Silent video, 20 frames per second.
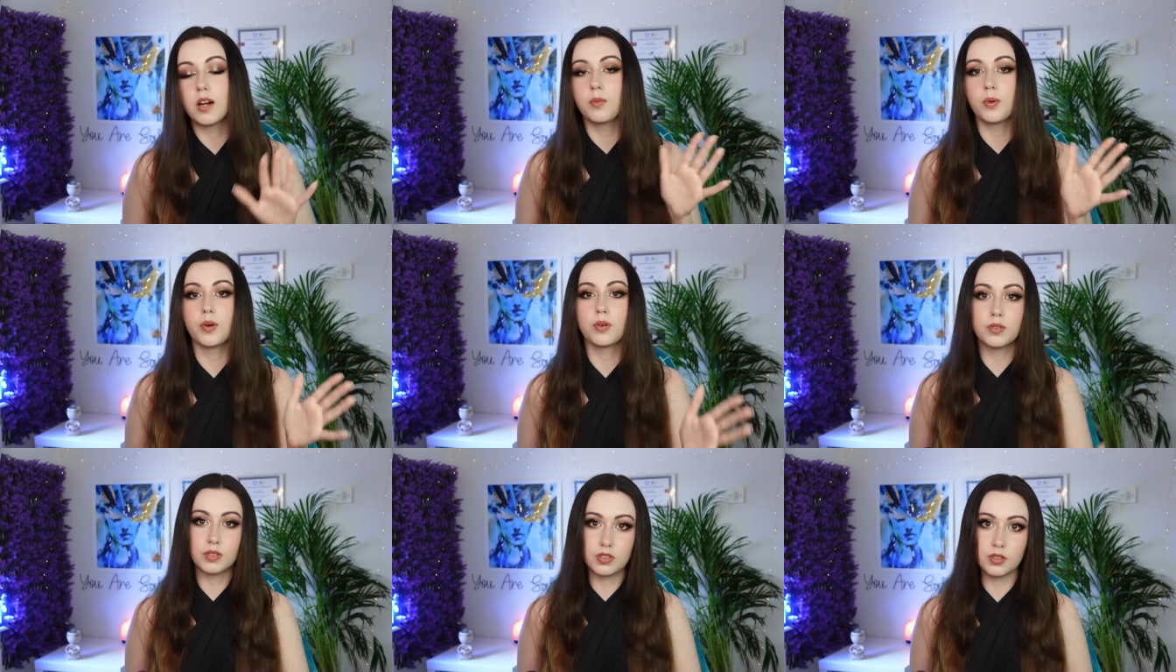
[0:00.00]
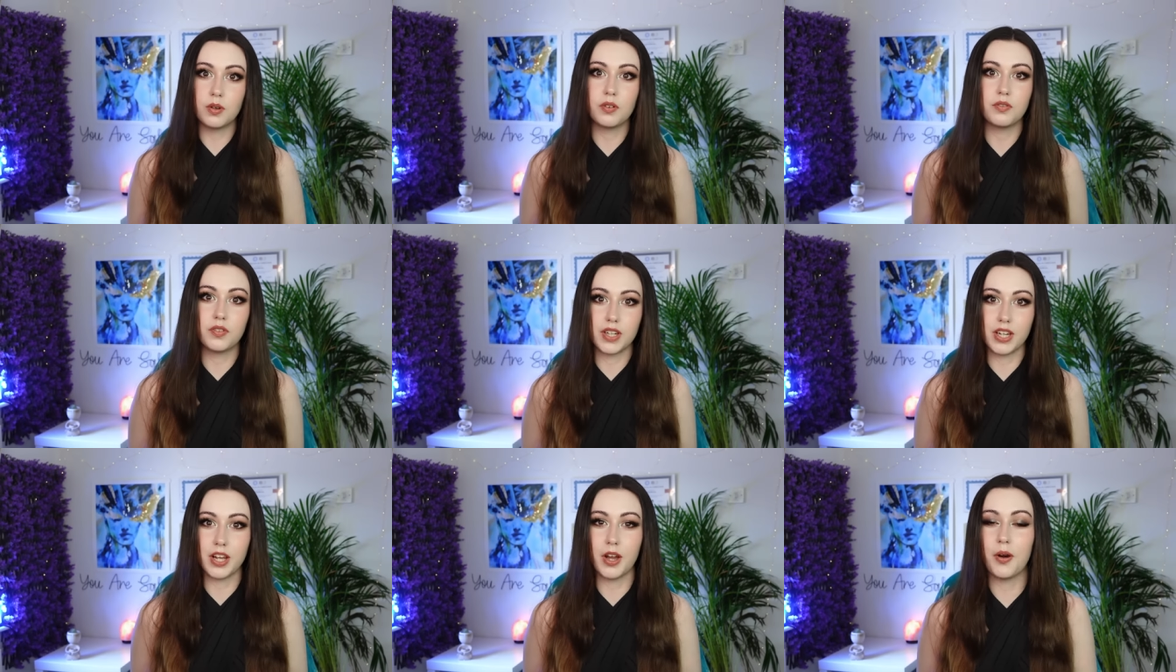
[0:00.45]
We'll do a
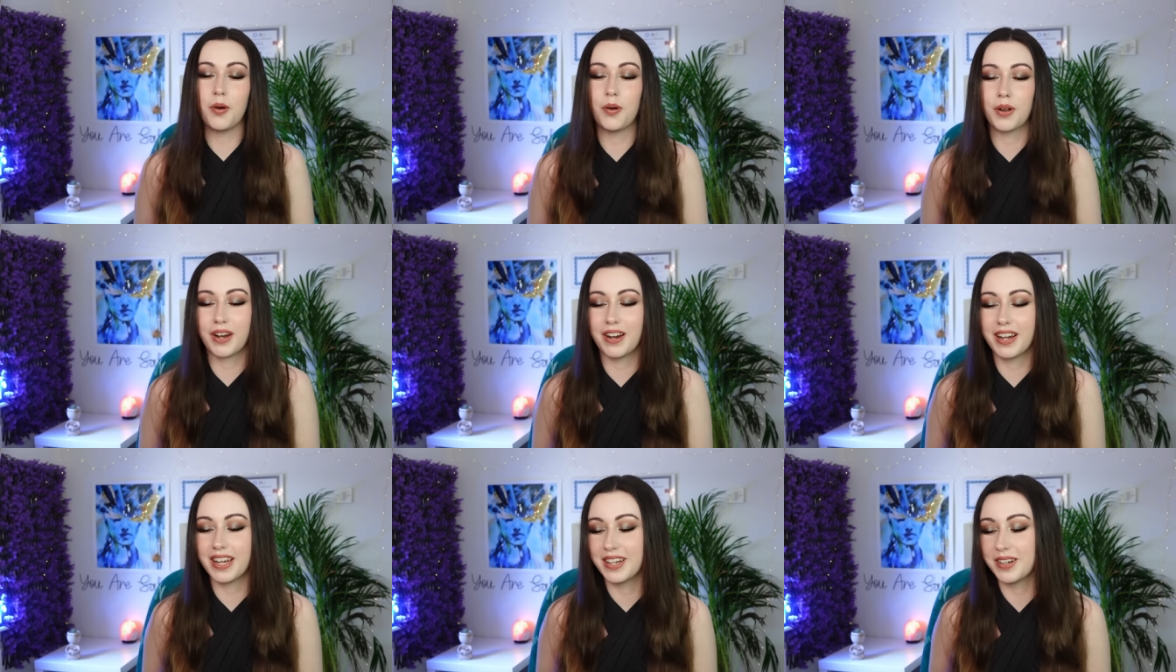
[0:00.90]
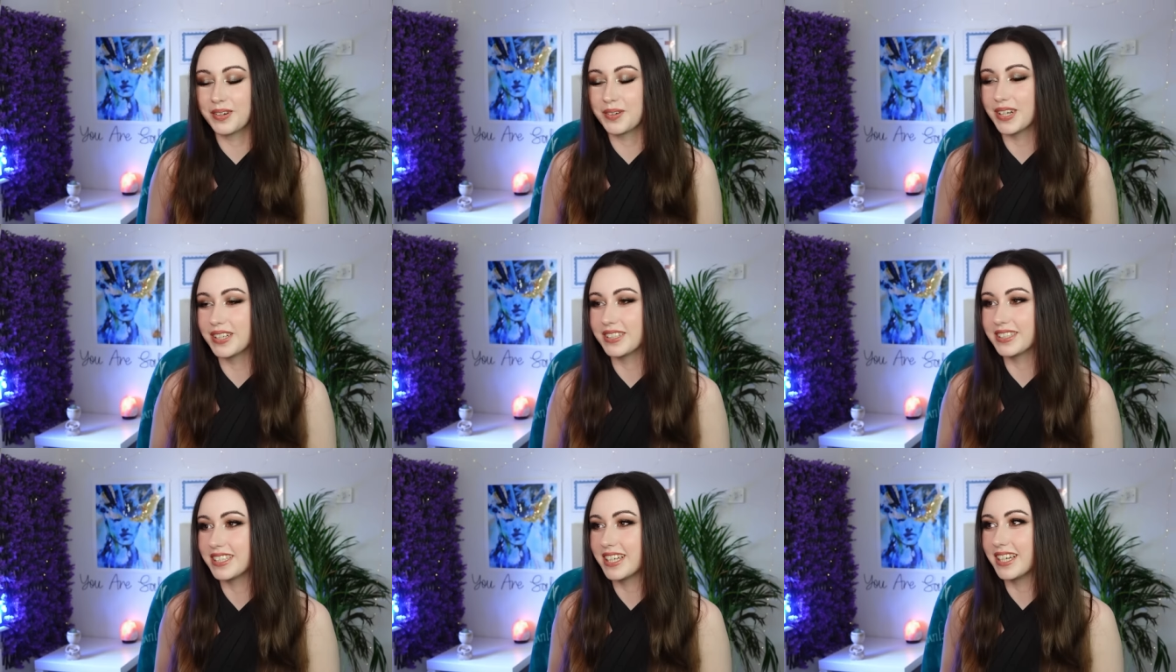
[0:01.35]
video on our inner
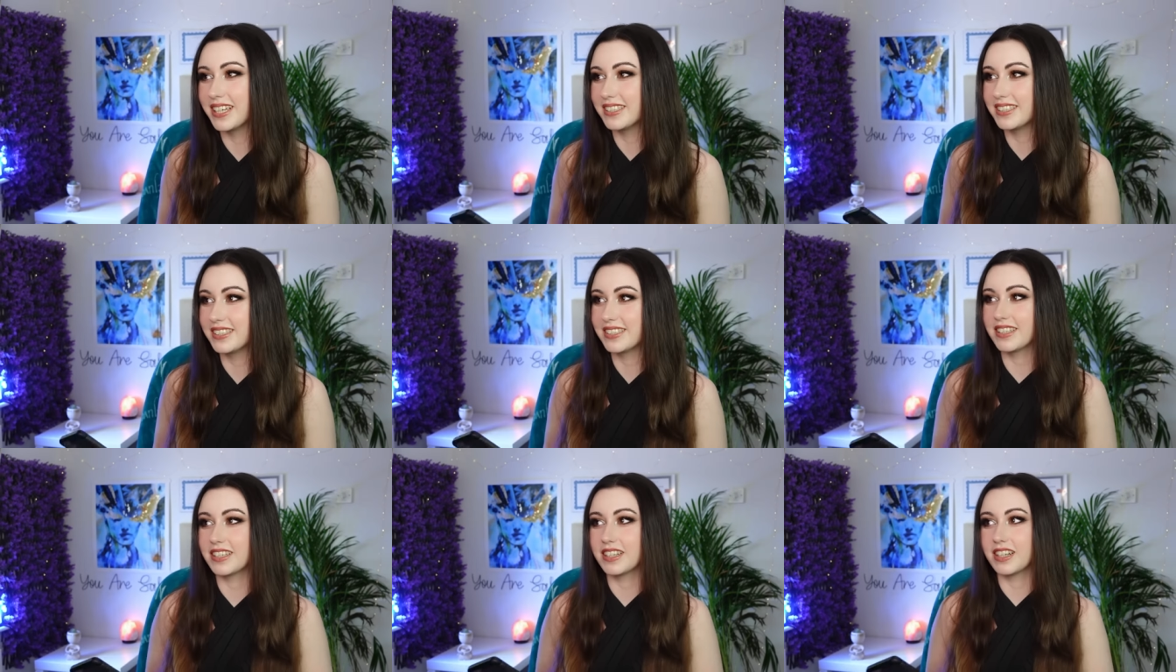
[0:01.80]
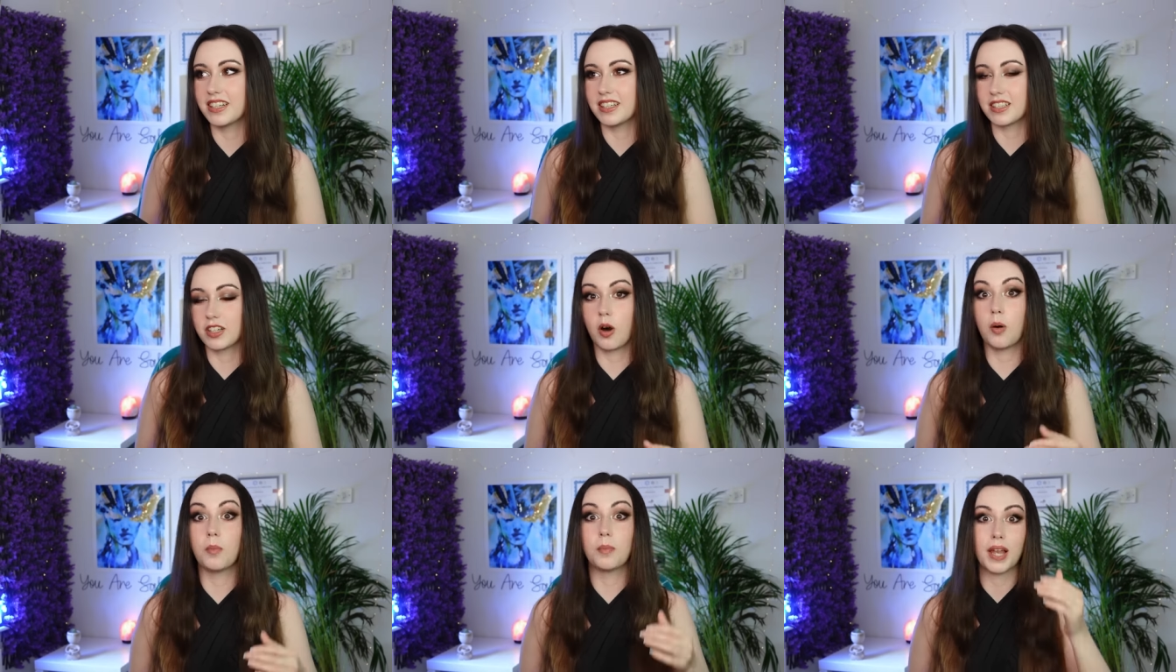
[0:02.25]
world. It's a
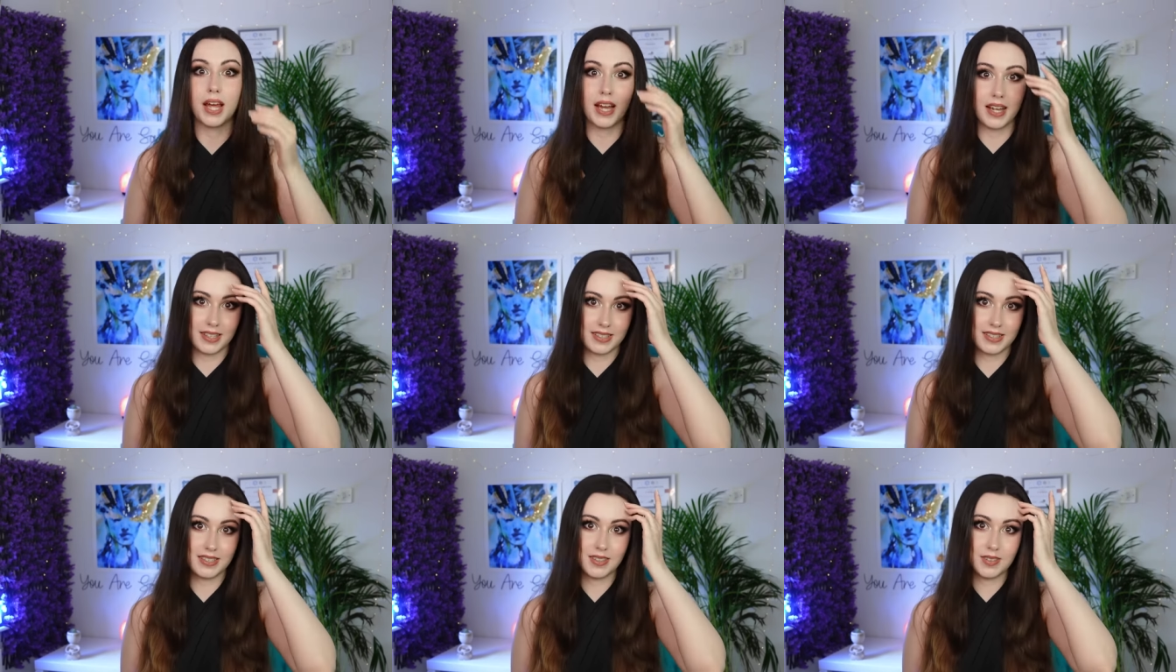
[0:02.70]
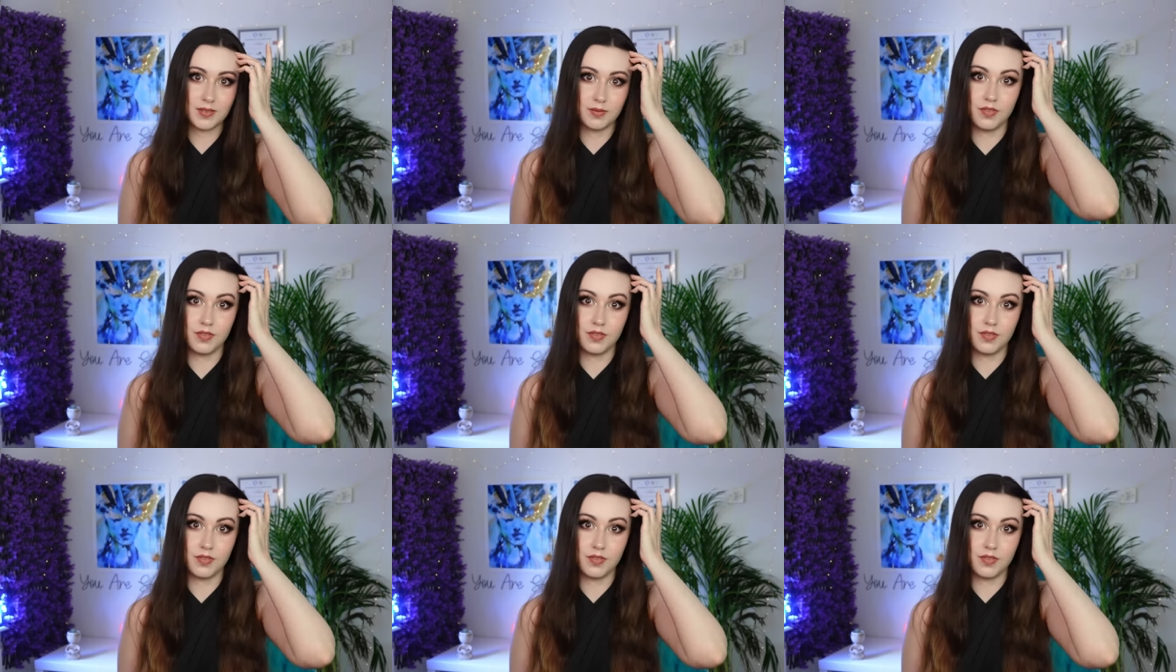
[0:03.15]
complex,